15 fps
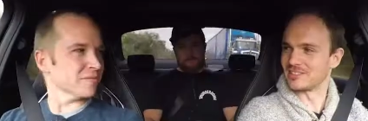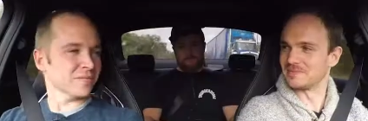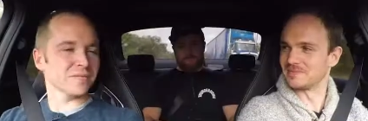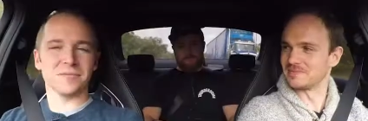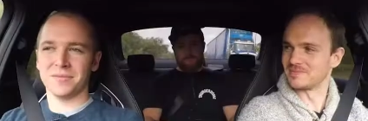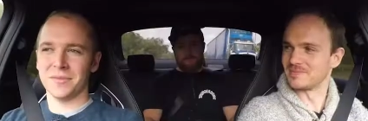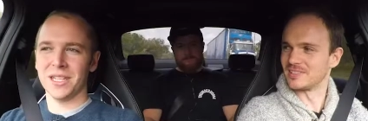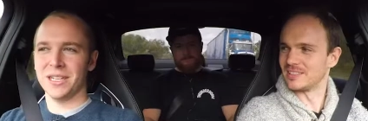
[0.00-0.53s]
Speaker 1: it?
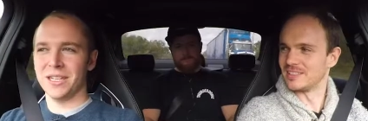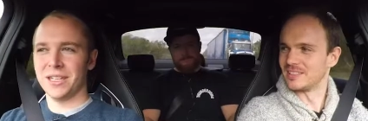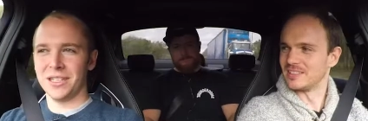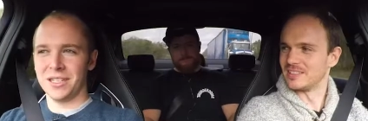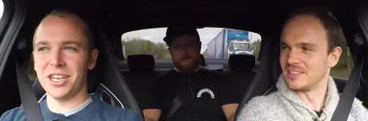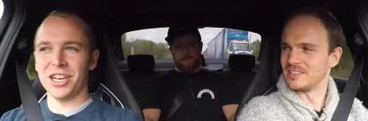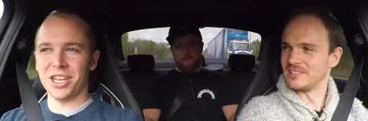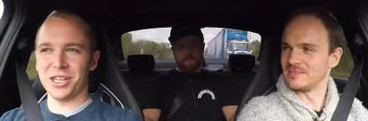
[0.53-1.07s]

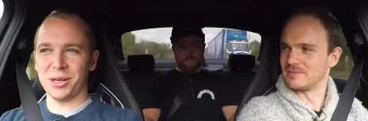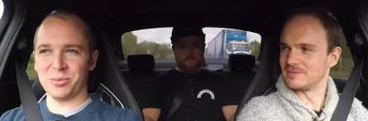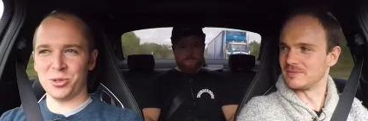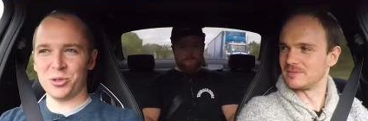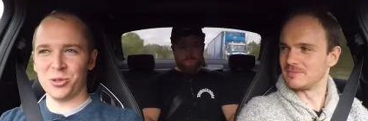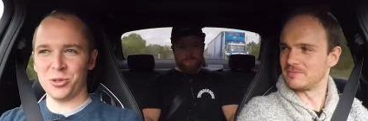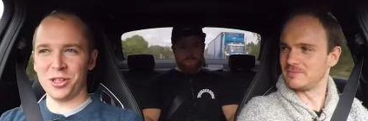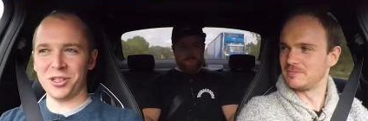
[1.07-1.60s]
Yeah,
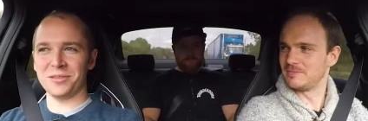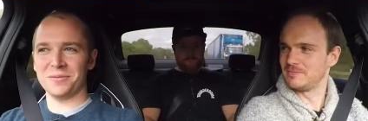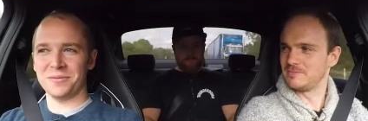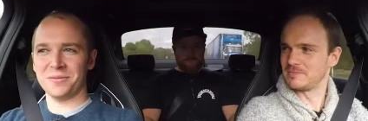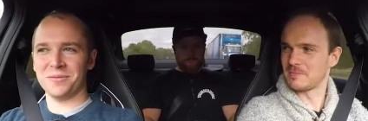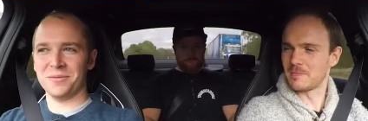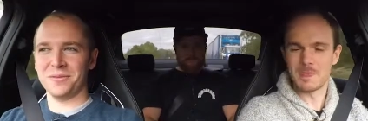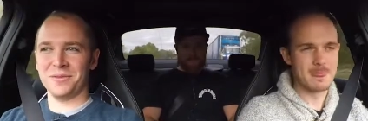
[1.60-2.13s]
absolutely.
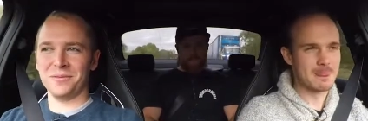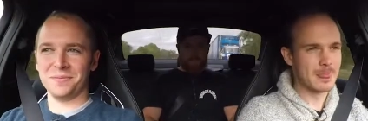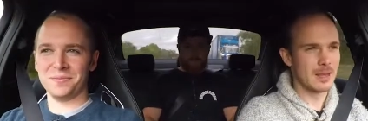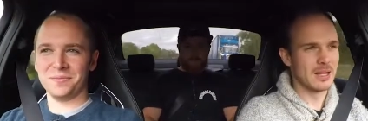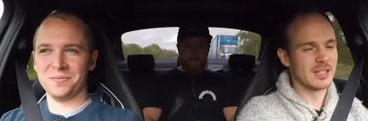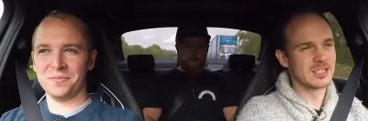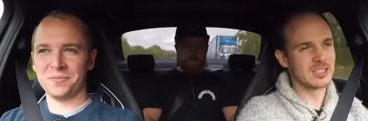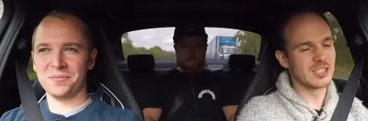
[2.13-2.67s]

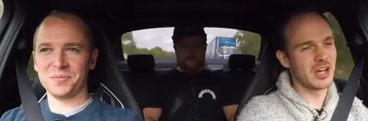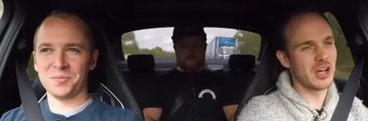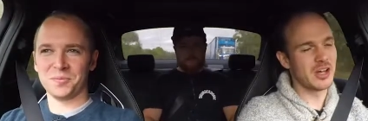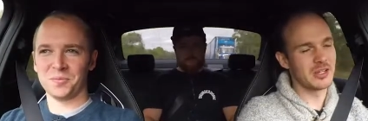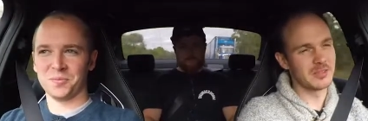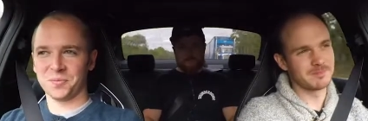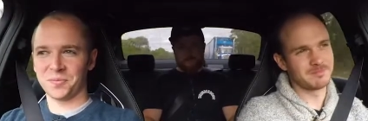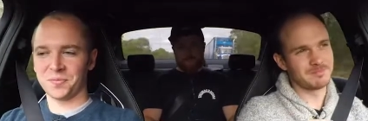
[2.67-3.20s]

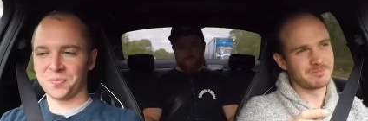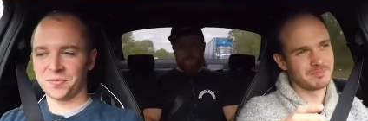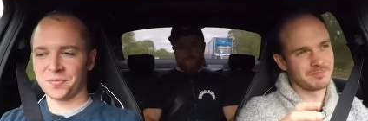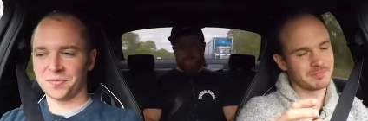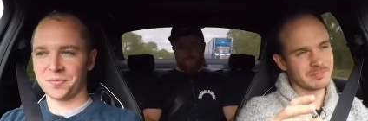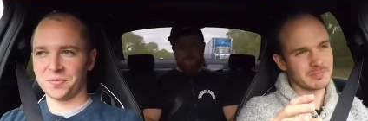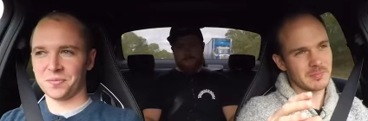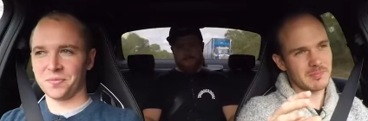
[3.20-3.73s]
Speaker 2: So
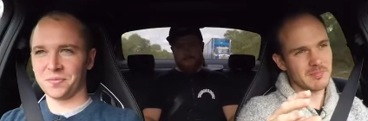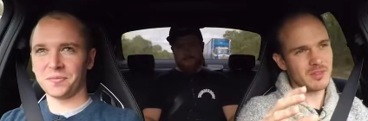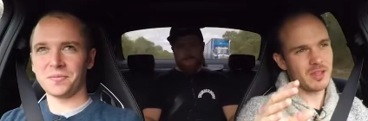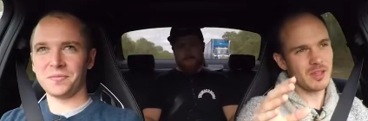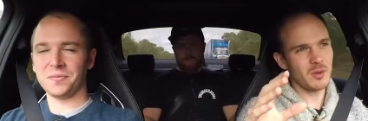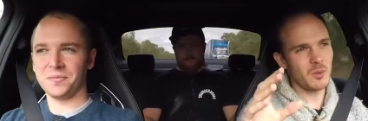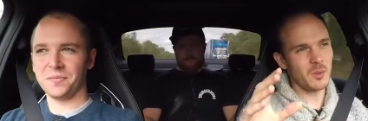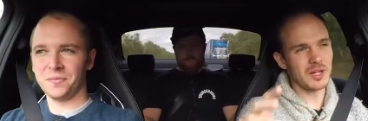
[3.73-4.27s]

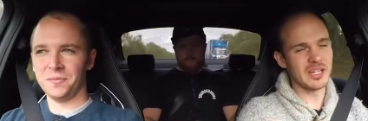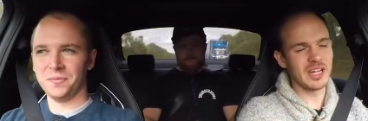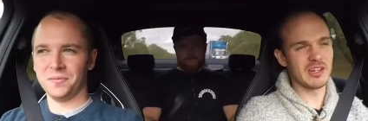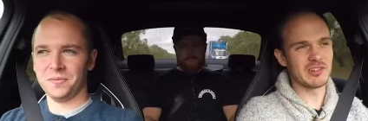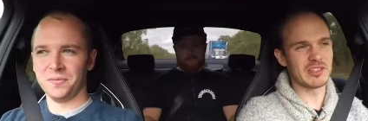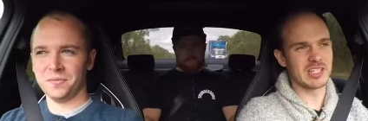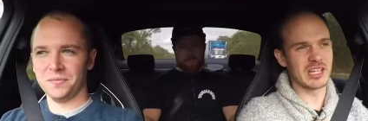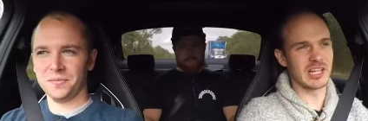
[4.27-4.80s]
one
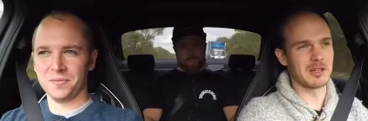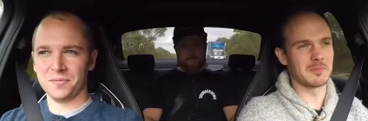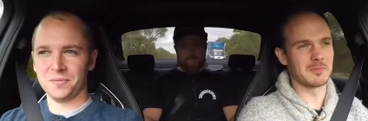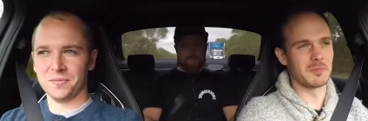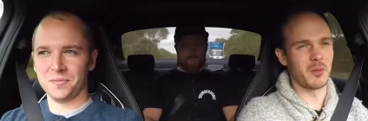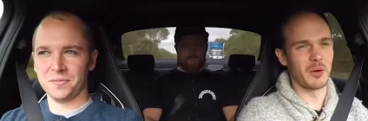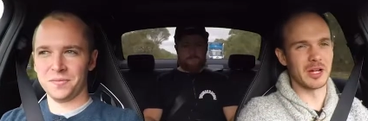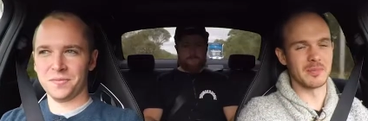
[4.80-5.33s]

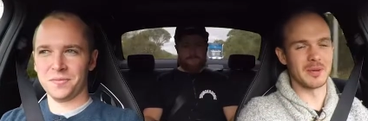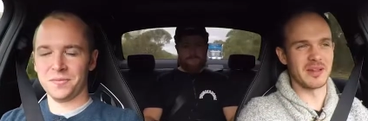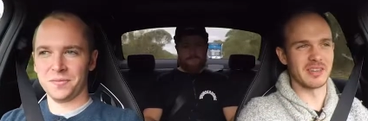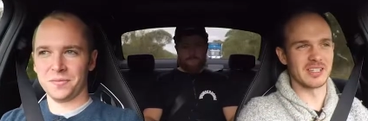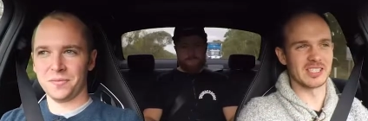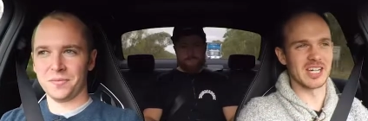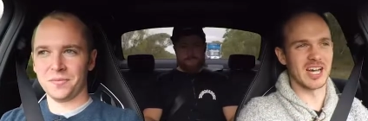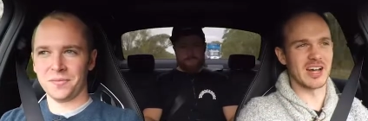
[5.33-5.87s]
interesting point about
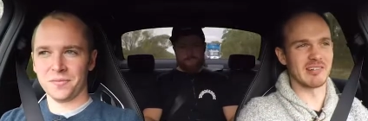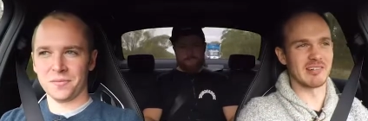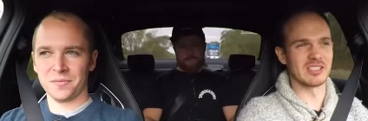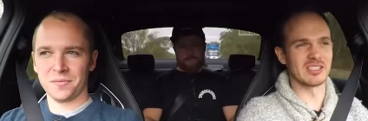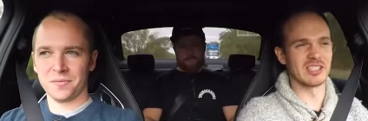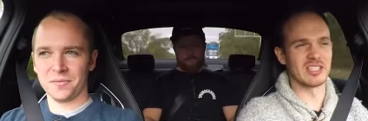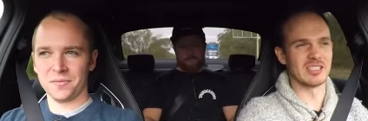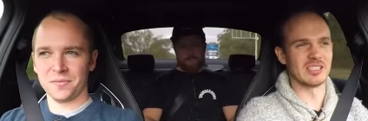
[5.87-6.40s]
this car
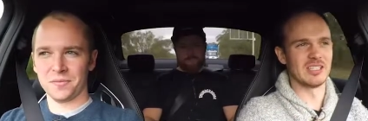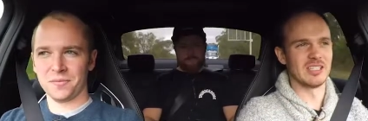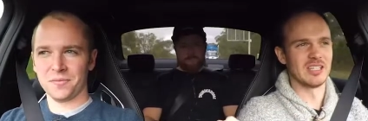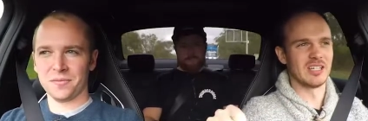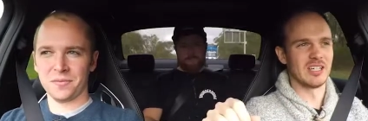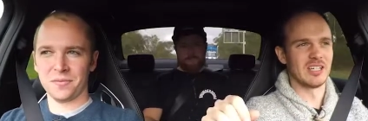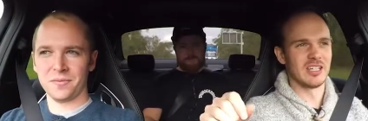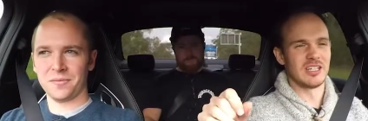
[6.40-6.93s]
is that
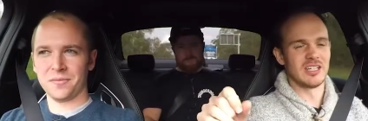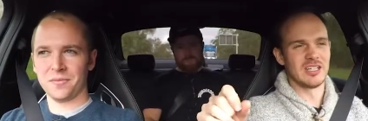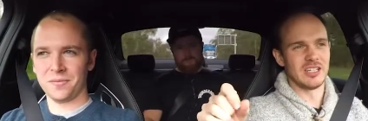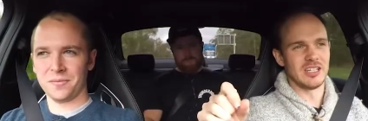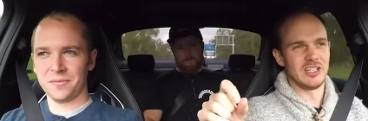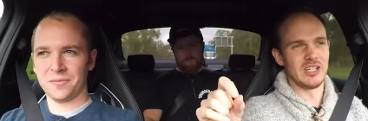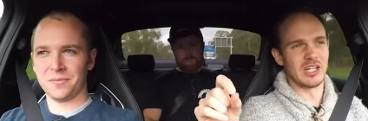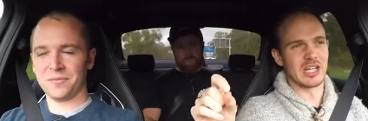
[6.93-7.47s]

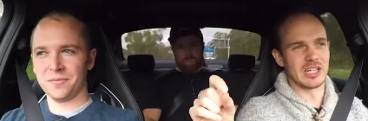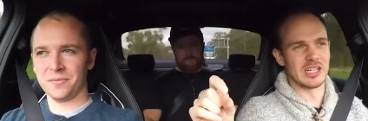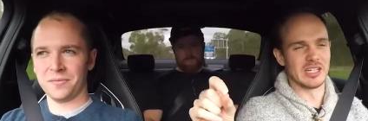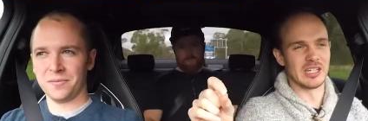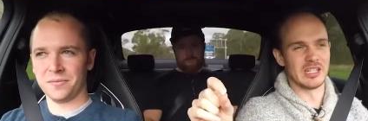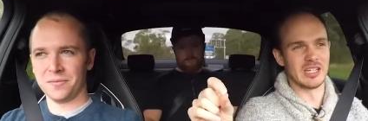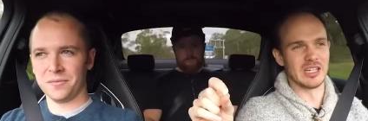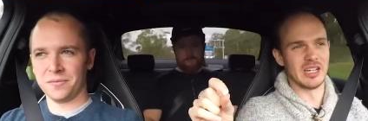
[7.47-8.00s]
you
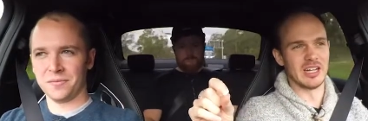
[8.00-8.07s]
can